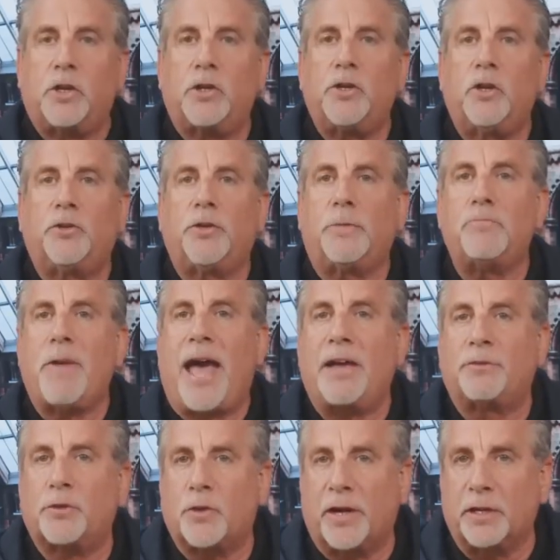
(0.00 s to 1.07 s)
you're using
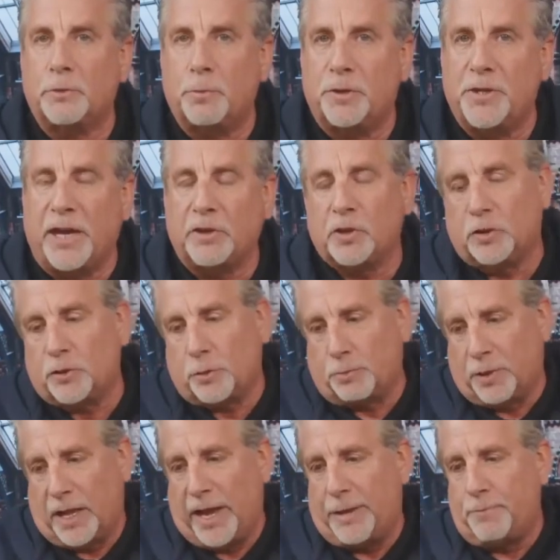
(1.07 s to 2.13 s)
mass transportation
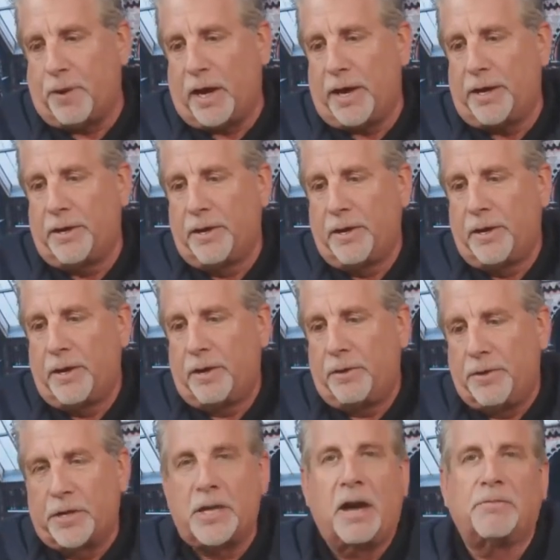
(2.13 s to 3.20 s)
supplied by
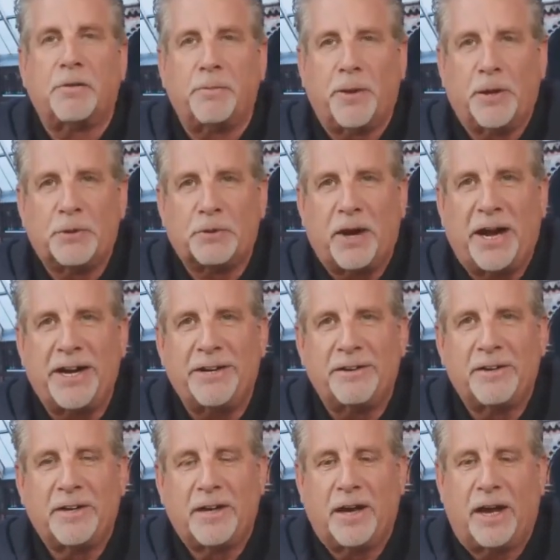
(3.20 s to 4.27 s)
the government, right?
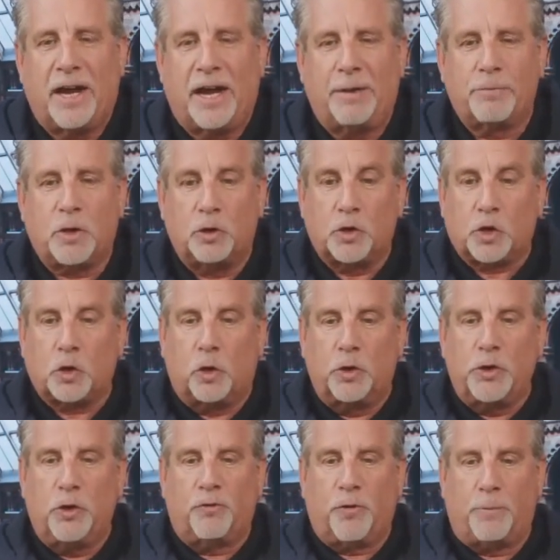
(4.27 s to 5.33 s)

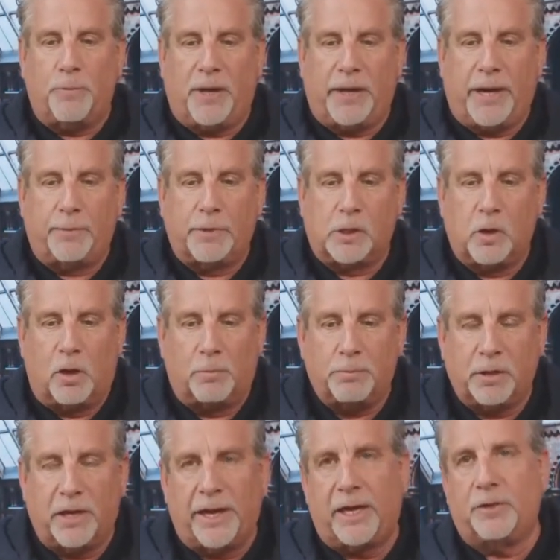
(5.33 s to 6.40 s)
control you from being able to go on
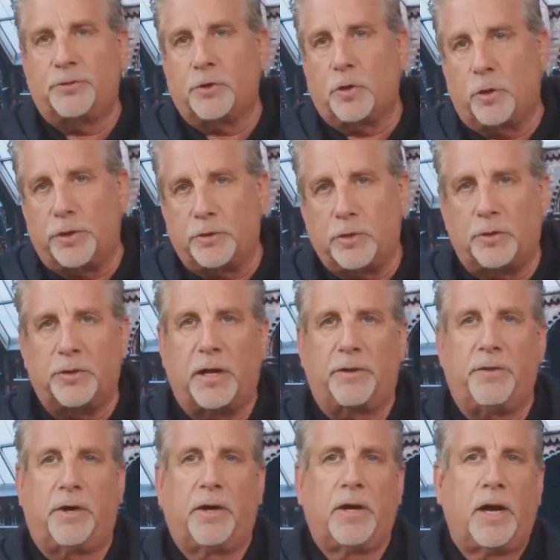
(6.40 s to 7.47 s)
planes, going to
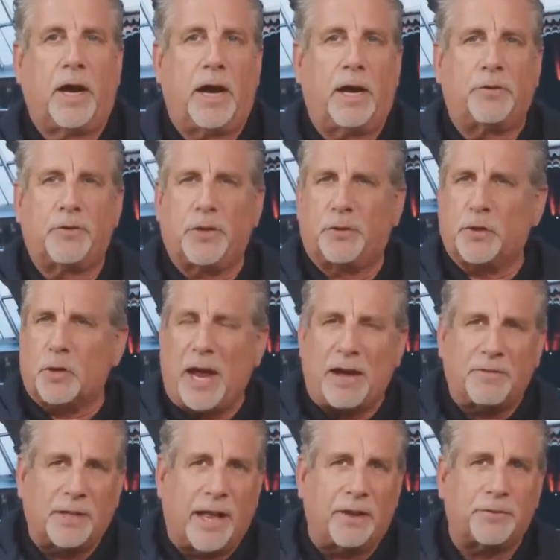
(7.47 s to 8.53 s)
another, to
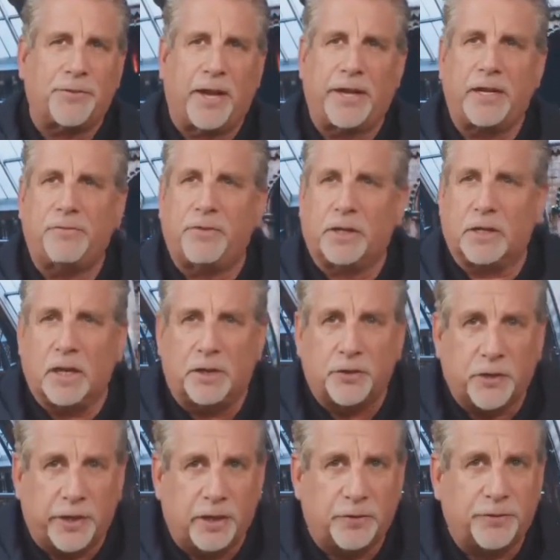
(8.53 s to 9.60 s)
travel outside of your
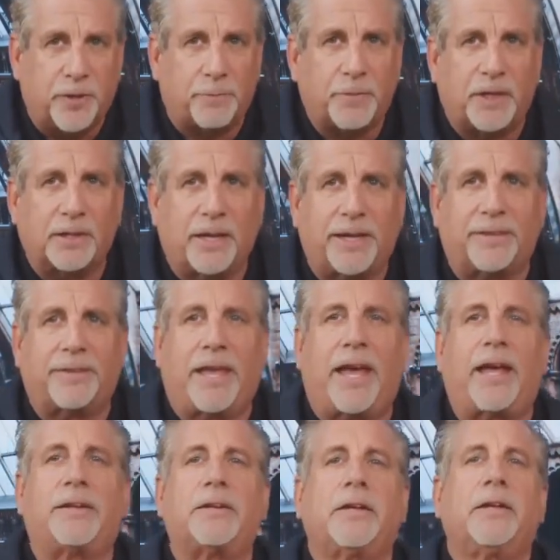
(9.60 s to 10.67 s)
country or something like
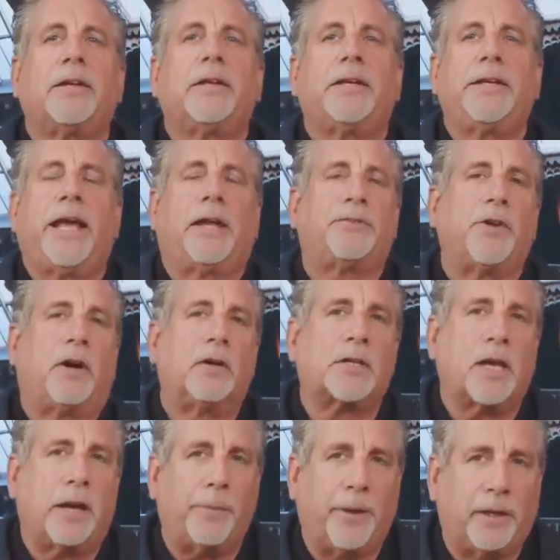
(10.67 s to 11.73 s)
that. Yeah, it's all
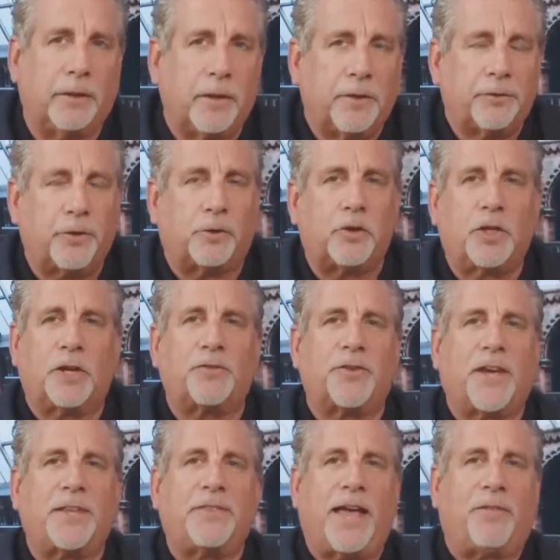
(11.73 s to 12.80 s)
coming. So just
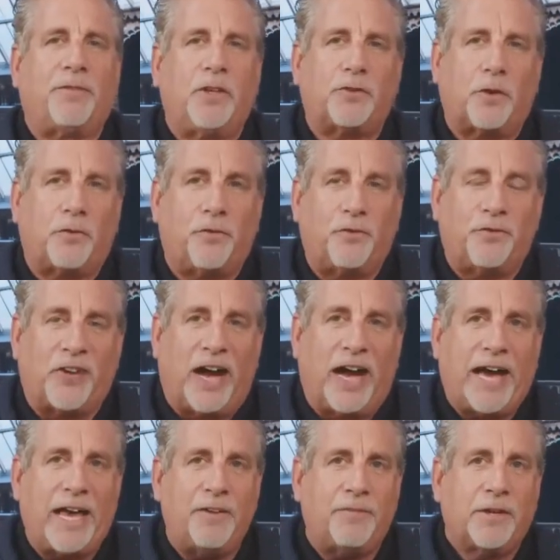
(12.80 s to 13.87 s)
like that, these are
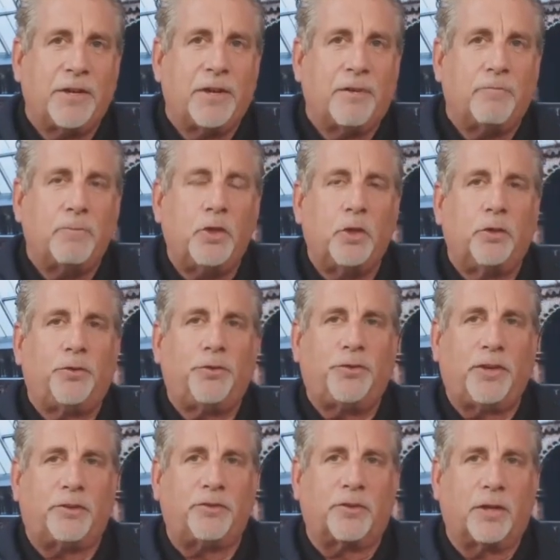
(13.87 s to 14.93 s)
5 new
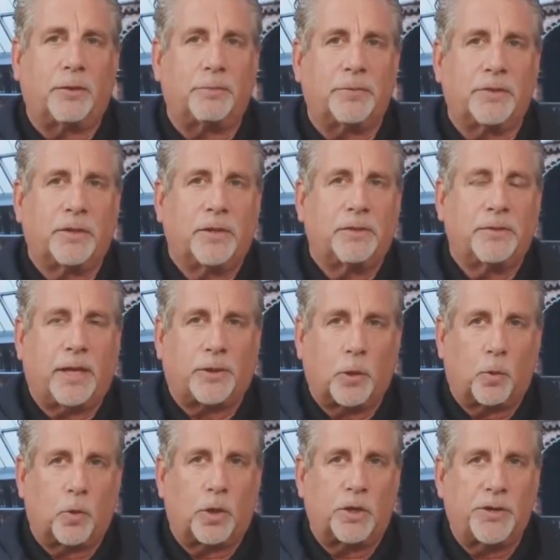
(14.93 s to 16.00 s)
systems that the
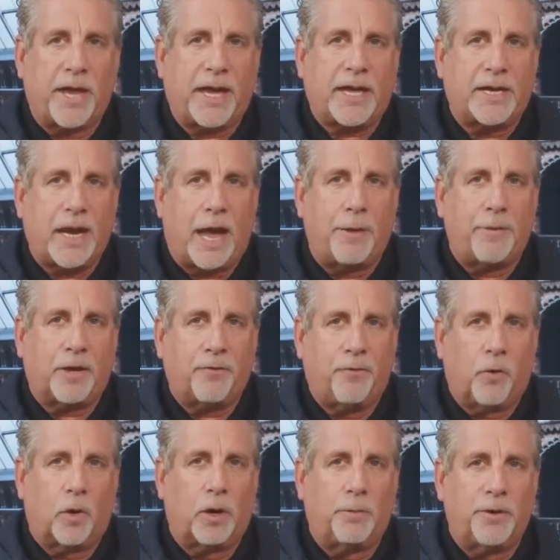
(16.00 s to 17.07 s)
World Economic
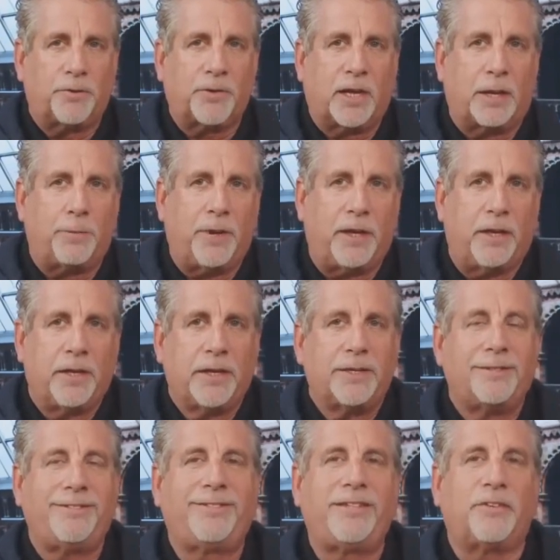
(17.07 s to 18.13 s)
Forum is going to be
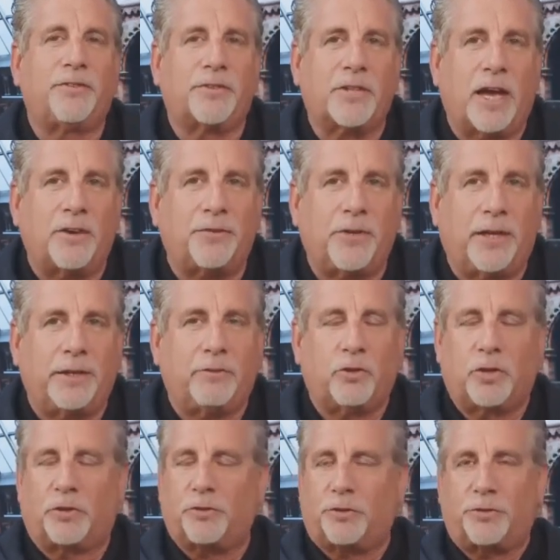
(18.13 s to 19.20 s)
discussing,
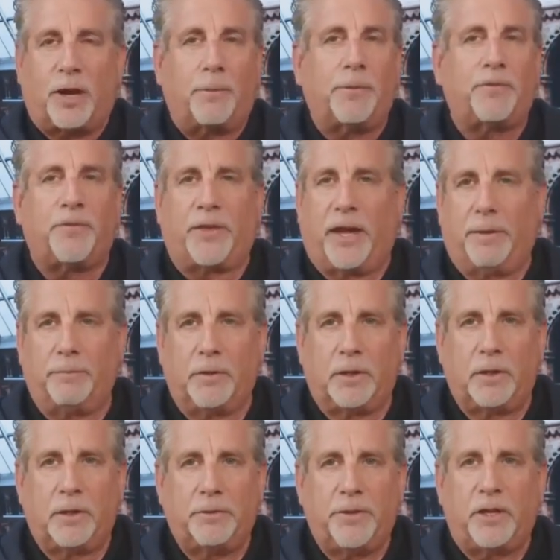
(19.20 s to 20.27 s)
just some of them.
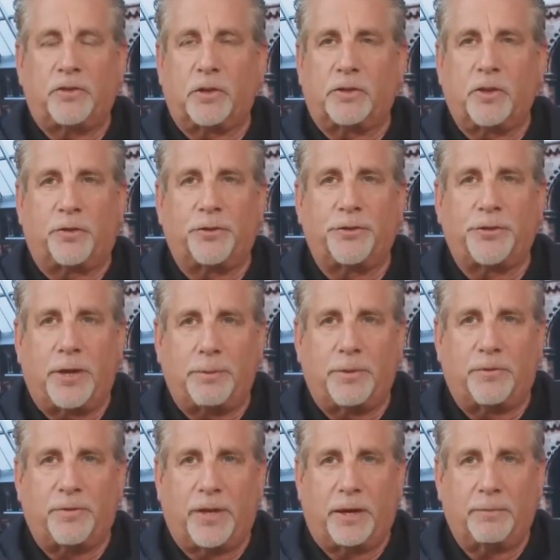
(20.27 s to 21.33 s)
These are just some
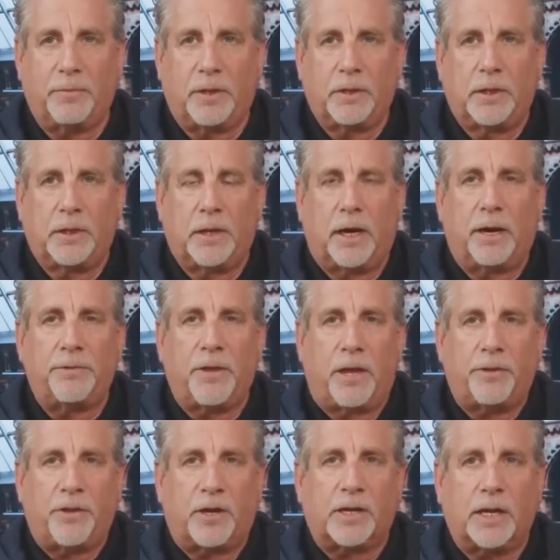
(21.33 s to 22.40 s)
of them
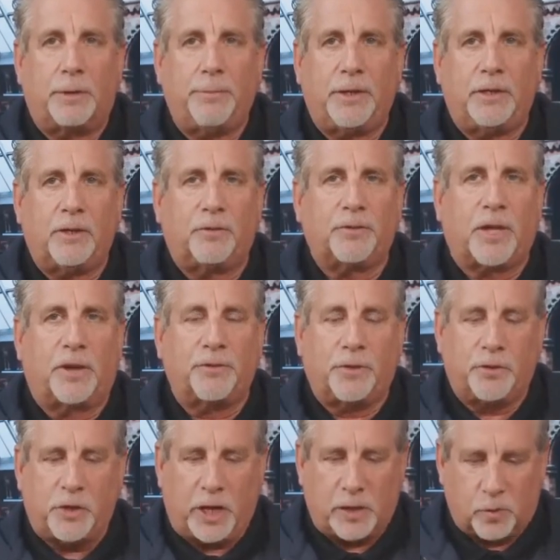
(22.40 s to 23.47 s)
that they're going to be
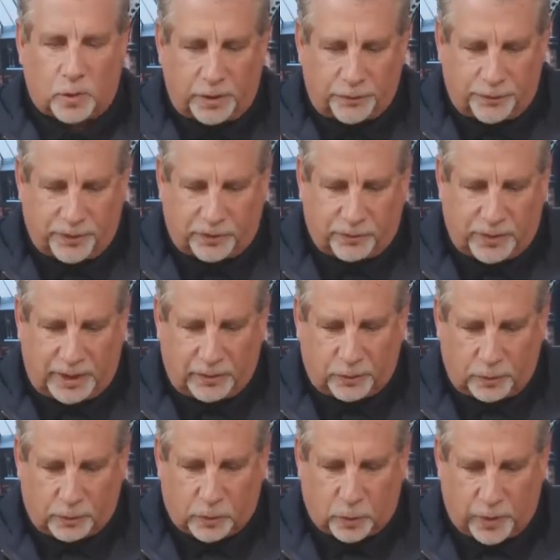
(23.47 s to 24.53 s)
discussing January 16
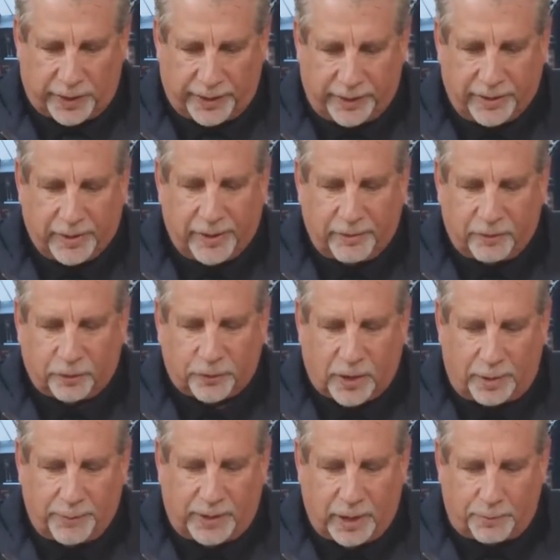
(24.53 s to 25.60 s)
through 20, just
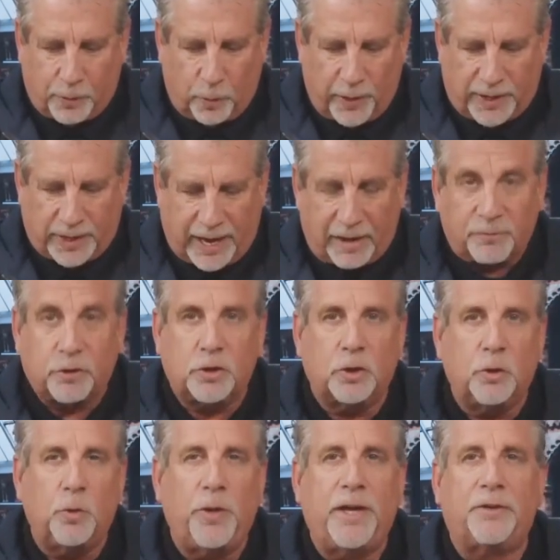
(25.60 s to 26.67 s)
coming up a week and a half,
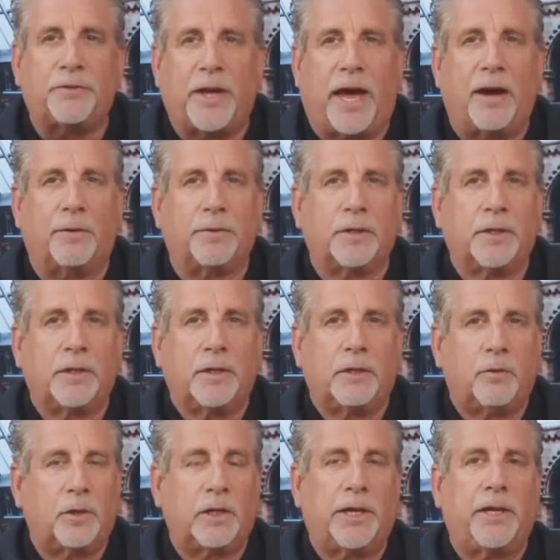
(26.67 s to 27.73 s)
2 weeks out.
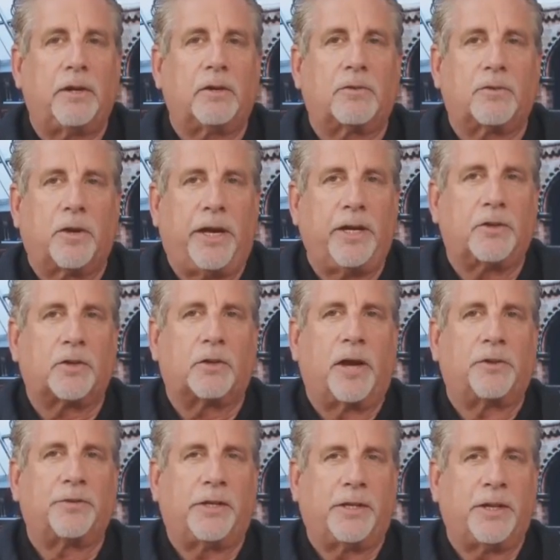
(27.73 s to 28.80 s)
Really
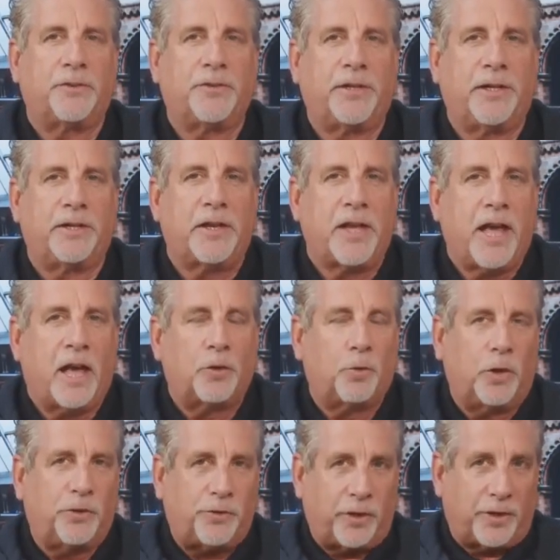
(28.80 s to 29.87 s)
interesting, isn't it? As
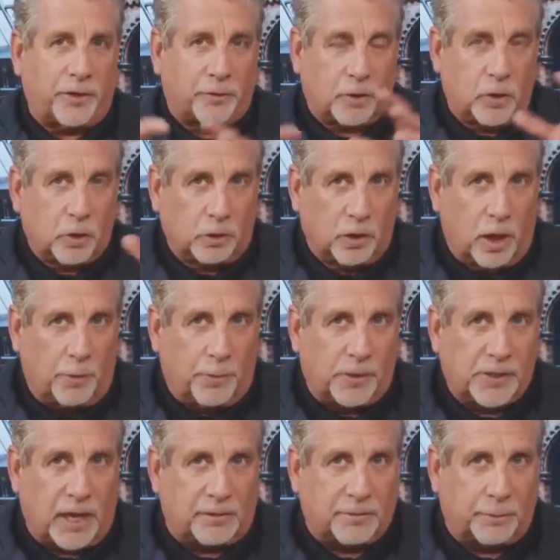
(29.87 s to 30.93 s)
we see this global
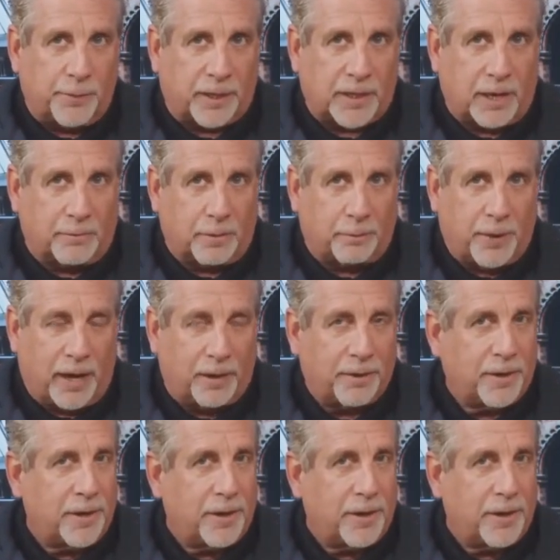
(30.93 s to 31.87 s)
government come about.